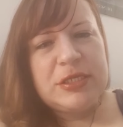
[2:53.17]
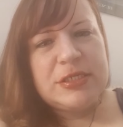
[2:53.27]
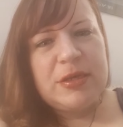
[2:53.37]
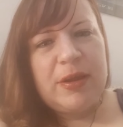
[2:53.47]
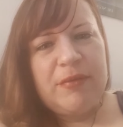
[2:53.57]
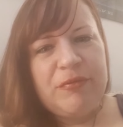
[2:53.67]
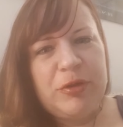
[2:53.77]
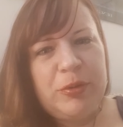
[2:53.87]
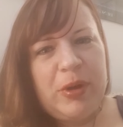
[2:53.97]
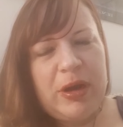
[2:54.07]
So if
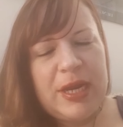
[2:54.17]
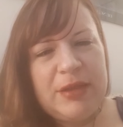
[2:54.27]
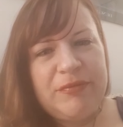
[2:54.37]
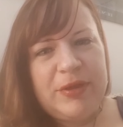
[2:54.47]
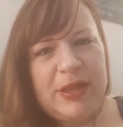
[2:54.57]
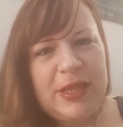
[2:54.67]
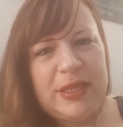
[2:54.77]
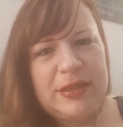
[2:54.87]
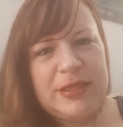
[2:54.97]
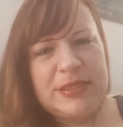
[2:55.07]
you are
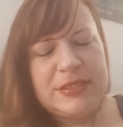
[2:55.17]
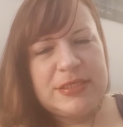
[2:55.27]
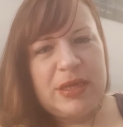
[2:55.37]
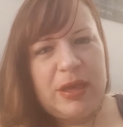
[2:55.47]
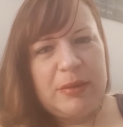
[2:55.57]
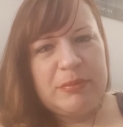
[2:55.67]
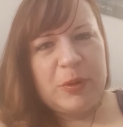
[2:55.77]
feeling these um,